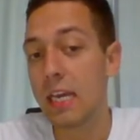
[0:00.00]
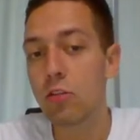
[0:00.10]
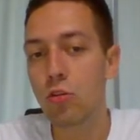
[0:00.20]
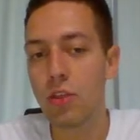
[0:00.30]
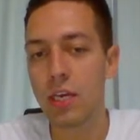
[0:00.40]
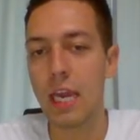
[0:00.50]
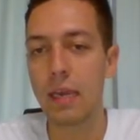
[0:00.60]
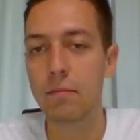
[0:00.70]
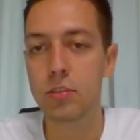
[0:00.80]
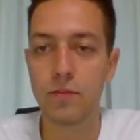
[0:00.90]
into the
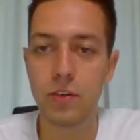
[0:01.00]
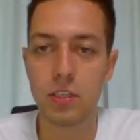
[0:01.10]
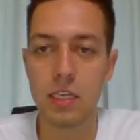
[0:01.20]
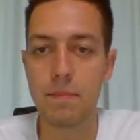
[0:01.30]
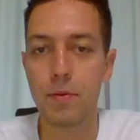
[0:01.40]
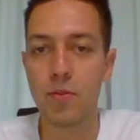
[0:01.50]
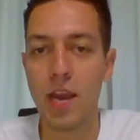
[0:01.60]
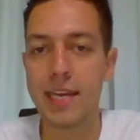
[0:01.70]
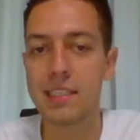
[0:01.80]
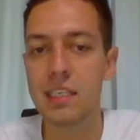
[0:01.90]
game so for example
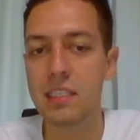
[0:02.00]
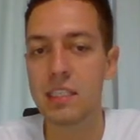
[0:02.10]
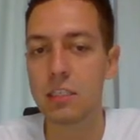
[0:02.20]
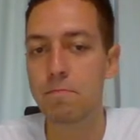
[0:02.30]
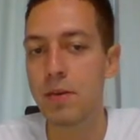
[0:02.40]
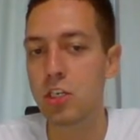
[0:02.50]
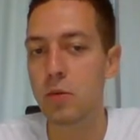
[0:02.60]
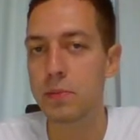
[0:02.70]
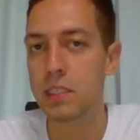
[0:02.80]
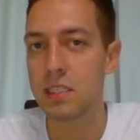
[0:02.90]
knight c6 bishop
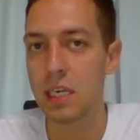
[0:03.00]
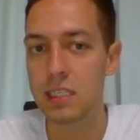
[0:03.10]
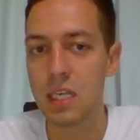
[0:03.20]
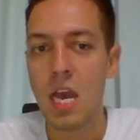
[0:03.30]
c6